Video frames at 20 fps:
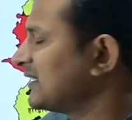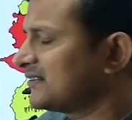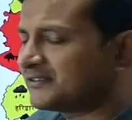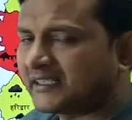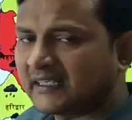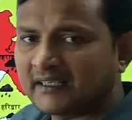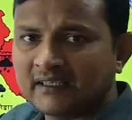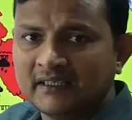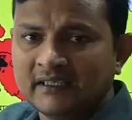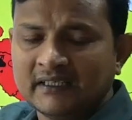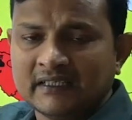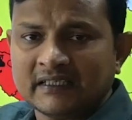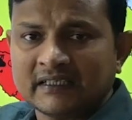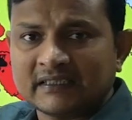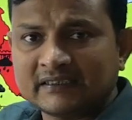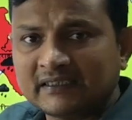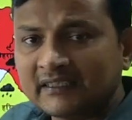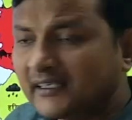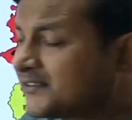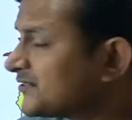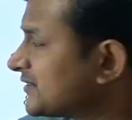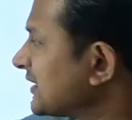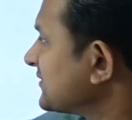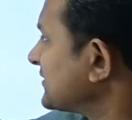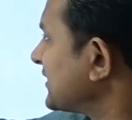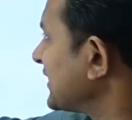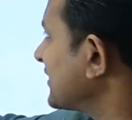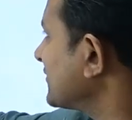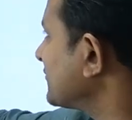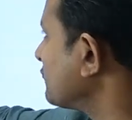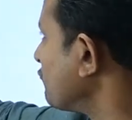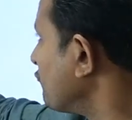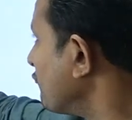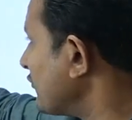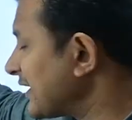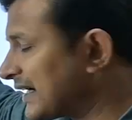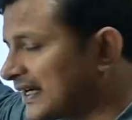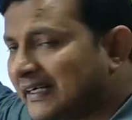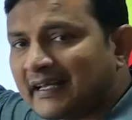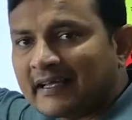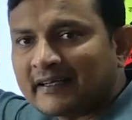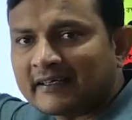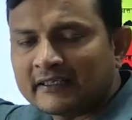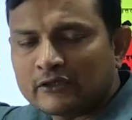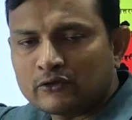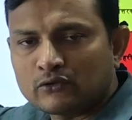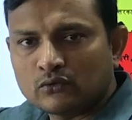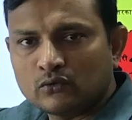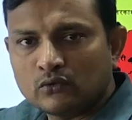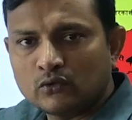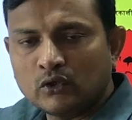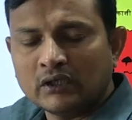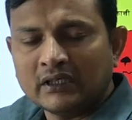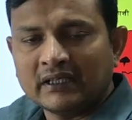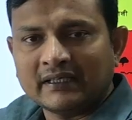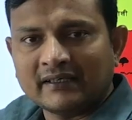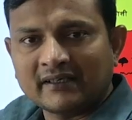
district, these districts very likely to